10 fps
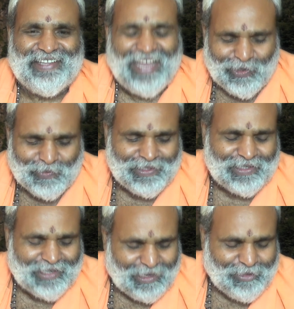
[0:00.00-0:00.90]
However,
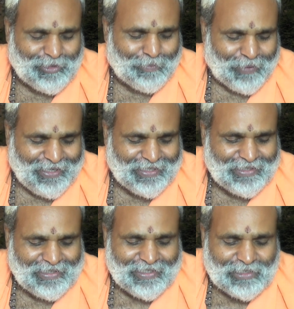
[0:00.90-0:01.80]
coming to the point.
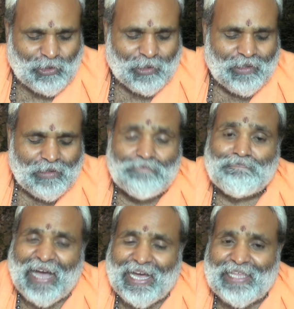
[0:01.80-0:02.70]
So,
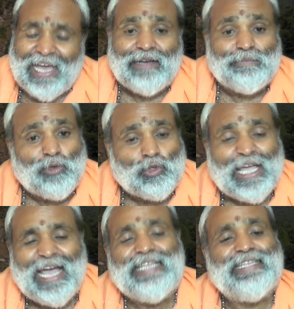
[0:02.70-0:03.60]
badan
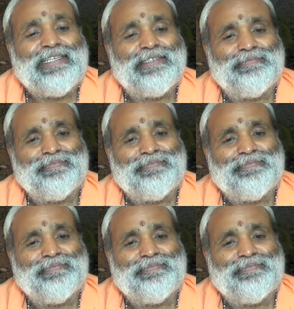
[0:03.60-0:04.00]
bruthaiti.